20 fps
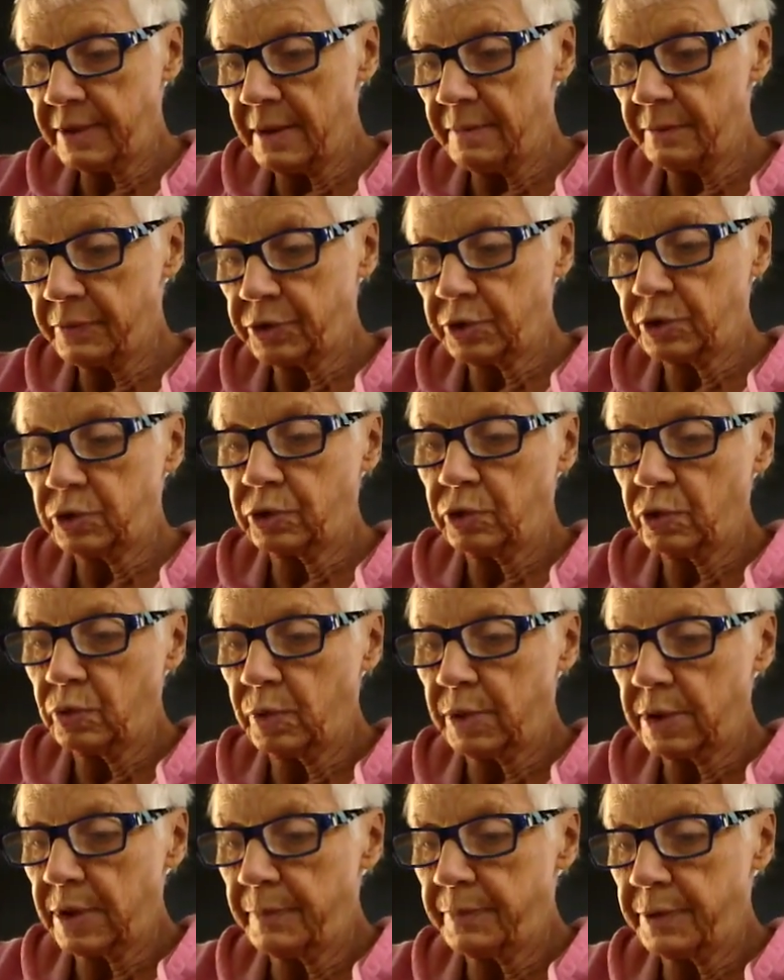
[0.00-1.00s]
come through
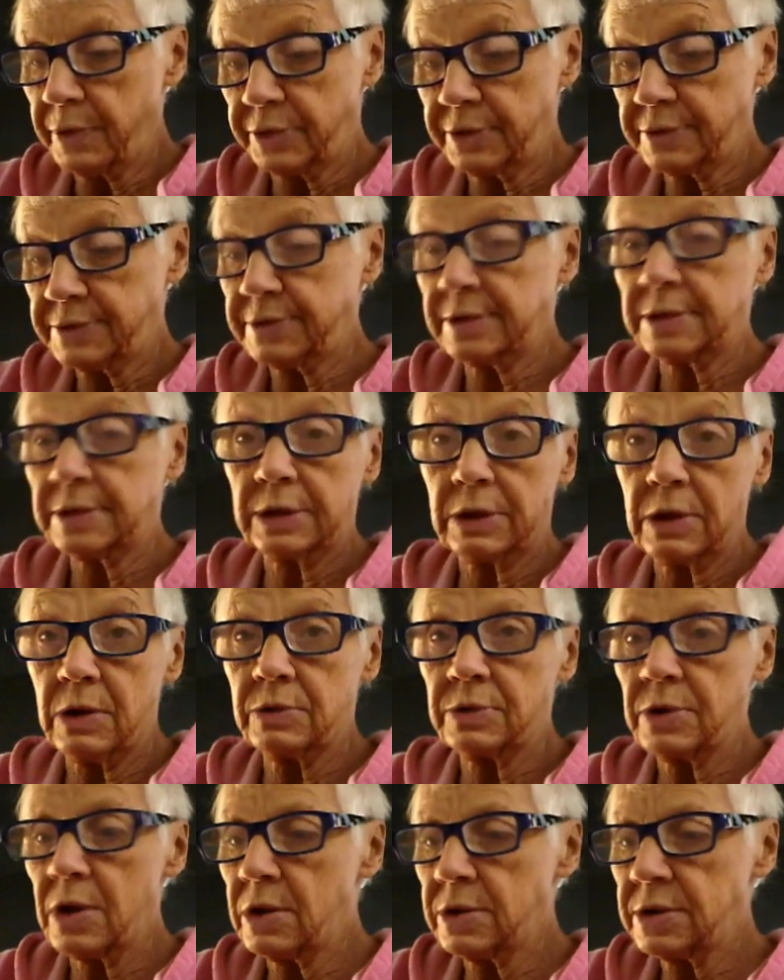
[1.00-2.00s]
when I put the
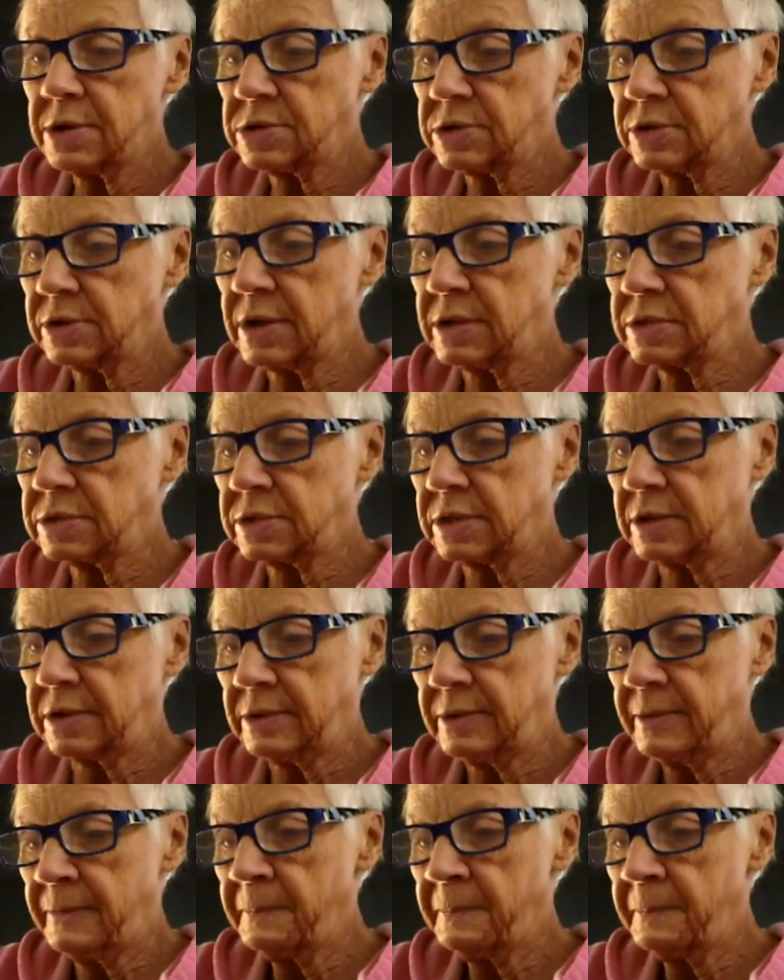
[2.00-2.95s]
silicone on it to get the